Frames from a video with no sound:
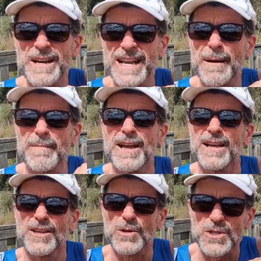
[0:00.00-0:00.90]
opening up,
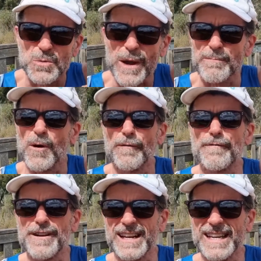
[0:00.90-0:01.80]
you'll sweat
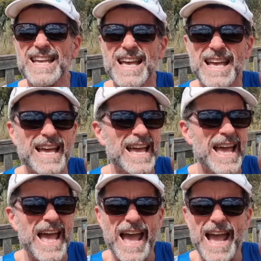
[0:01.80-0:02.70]
more freely
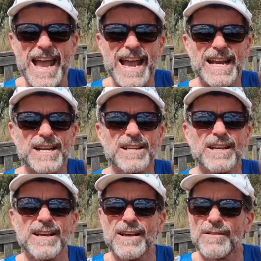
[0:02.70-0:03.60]

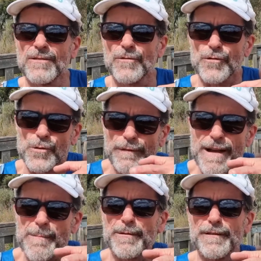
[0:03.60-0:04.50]
and
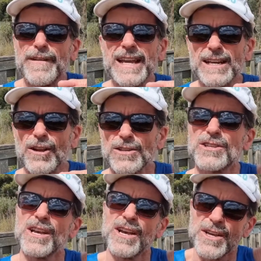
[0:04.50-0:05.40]
through evaporative heat
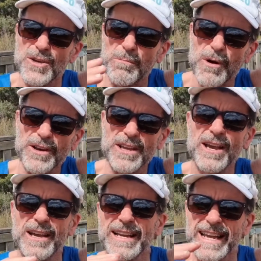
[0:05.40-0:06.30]
loss, your
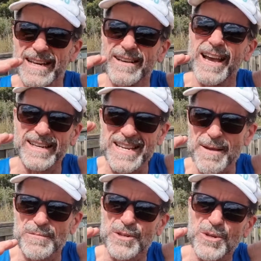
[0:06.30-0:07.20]
body can
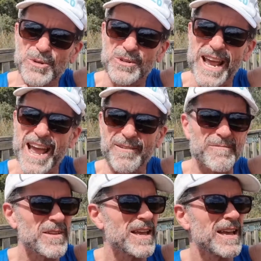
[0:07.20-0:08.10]
attempt to cool
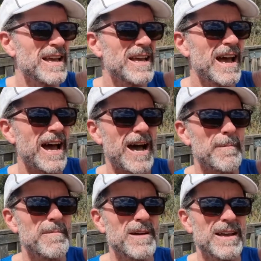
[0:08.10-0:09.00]
down.
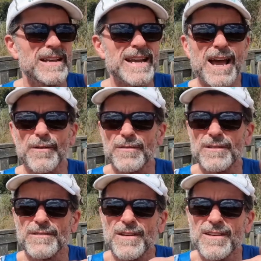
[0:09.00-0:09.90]
Um, now,